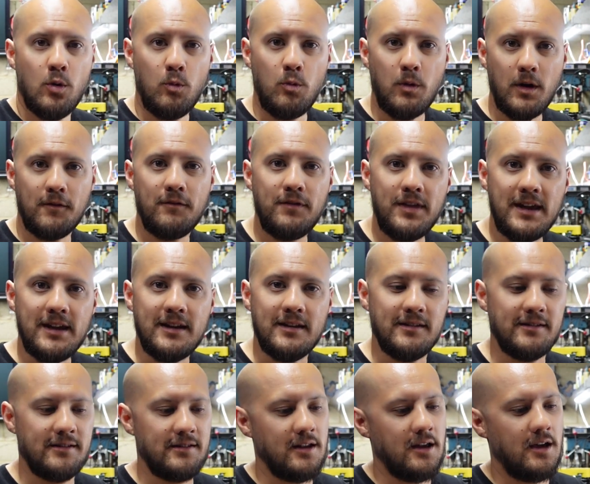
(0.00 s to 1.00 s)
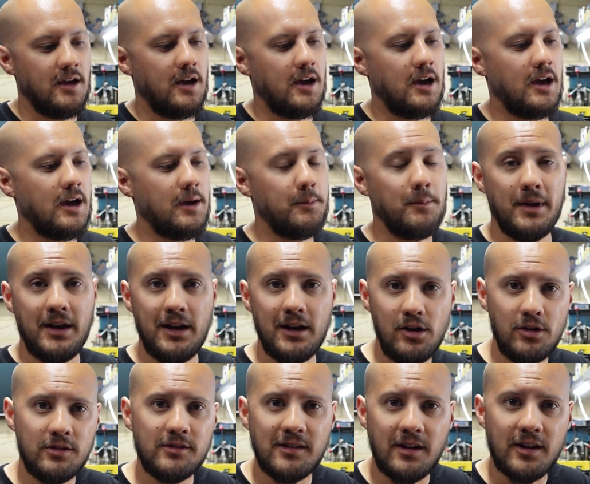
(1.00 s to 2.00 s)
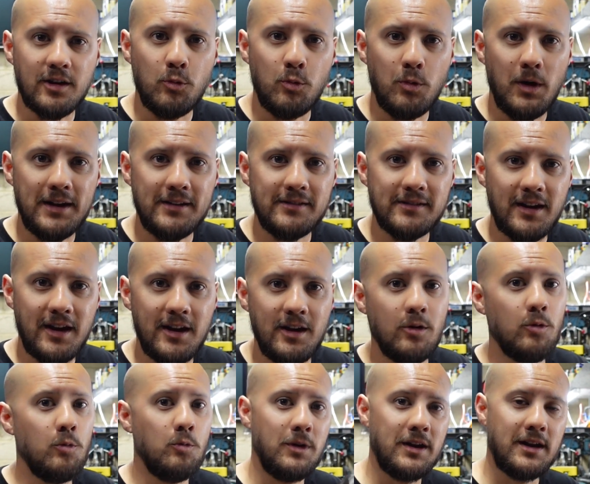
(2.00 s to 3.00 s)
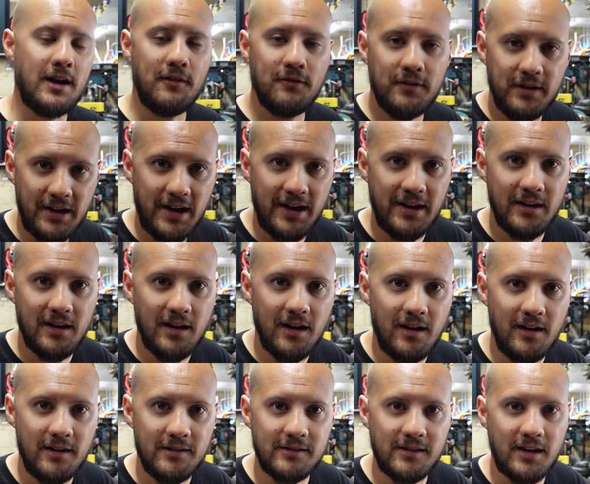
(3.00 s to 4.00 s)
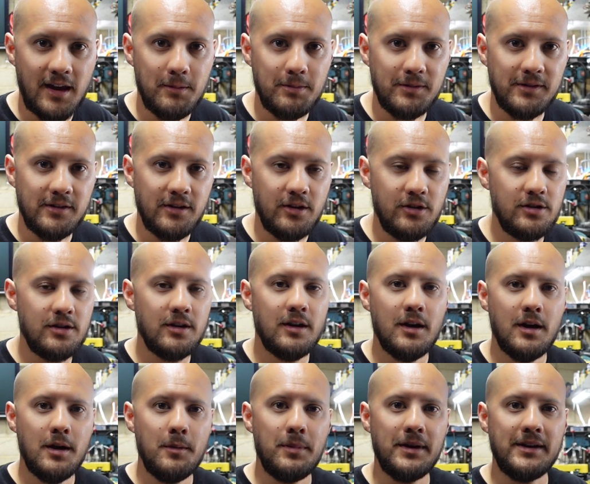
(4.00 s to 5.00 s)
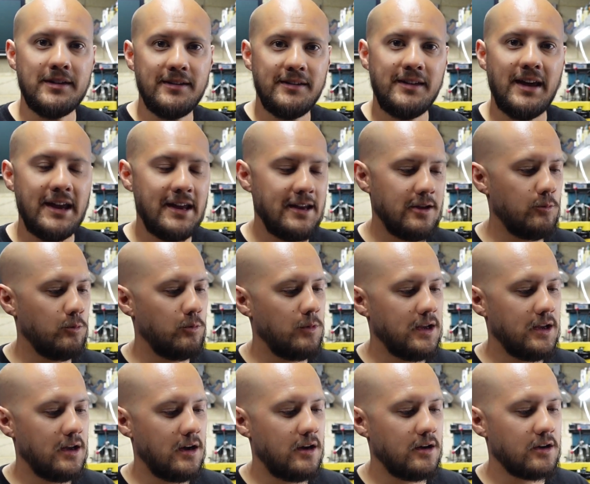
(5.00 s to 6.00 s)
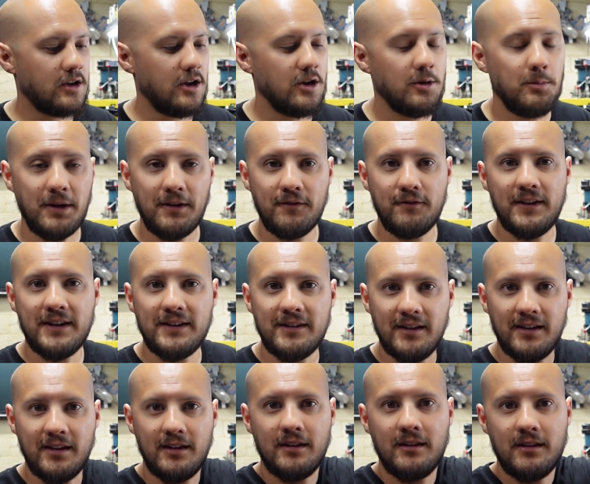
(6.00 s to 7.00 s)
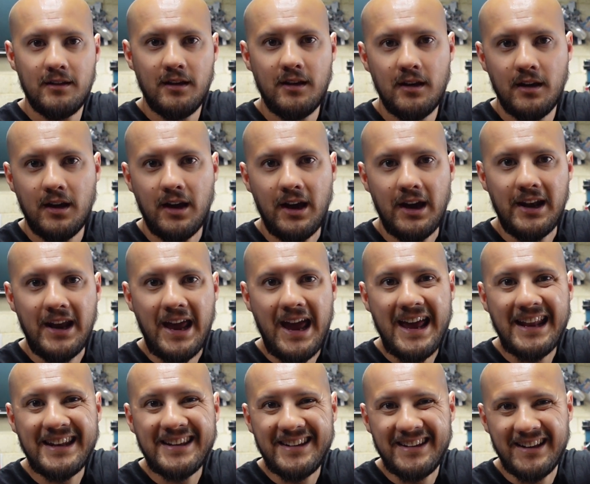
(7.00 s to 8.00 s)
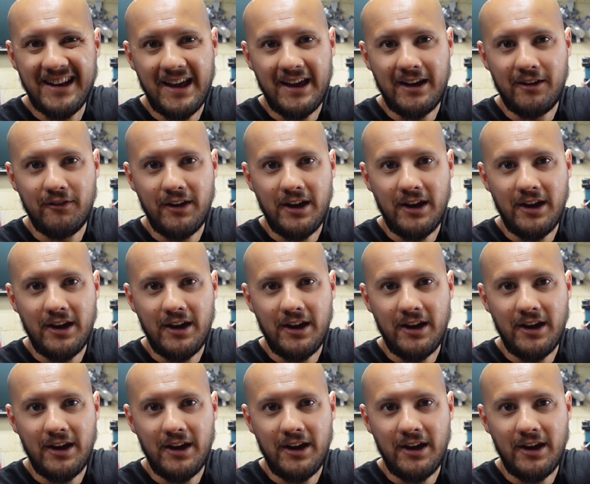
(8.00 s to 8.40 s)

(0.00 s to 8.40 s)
one of these. It looks like a wastegate. We covered that in the last episode, but today we are going to be fitting an anti-lag